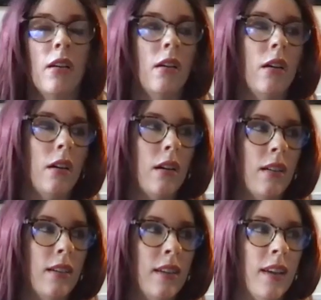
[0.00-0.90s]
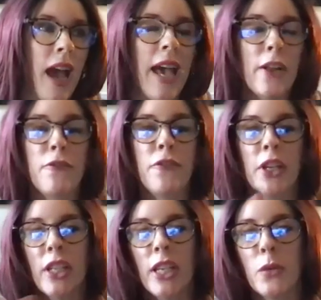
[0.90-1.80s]
oh, I had a
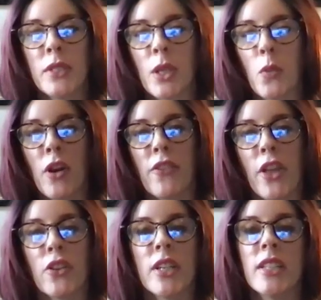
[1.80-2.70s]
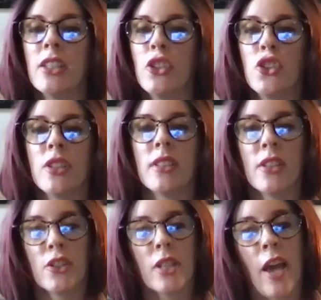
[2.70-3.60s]
feeling it was somewhere around because it just there's